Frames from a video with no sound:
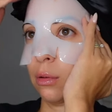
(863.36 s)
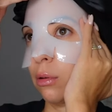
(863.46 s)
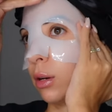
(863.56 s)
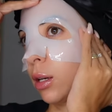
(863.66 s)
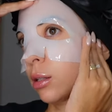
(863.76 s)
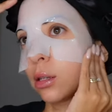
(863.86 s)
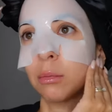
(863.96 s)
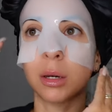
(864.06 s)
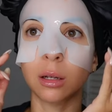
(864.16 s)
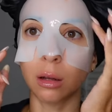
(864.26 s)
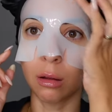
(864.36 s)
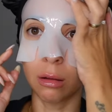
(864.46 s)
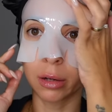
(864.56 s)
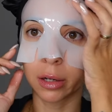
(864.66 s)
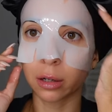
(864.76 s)
Oh, I guess I made a
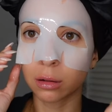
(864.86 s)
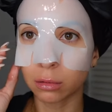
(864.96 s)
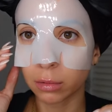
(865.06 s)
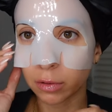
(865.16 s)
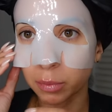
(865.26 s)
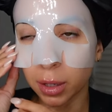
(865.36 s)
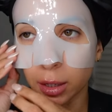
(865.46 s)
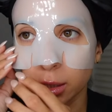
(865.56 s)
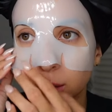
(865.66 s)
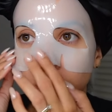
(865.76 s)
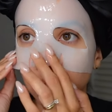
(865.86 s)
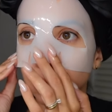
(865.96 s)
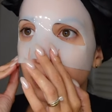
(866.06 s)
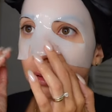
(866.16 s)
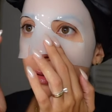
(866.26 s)
hole here with my
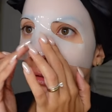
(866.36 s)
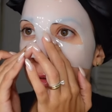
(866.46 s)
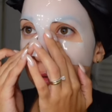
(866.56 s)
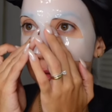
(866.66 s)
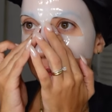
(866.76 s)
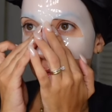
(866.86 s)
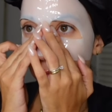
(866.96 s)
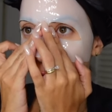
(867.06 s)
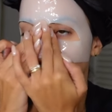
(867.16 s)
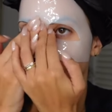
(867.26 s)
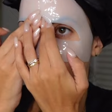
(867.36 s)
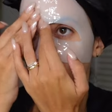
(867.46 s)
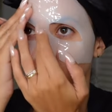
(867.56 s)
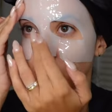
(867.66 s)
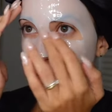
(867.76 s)
nails.
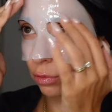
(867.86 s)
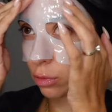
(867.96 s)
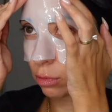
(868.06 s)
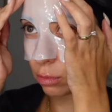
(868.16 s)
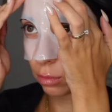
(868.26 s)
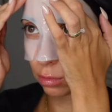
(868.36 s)
Wonderful.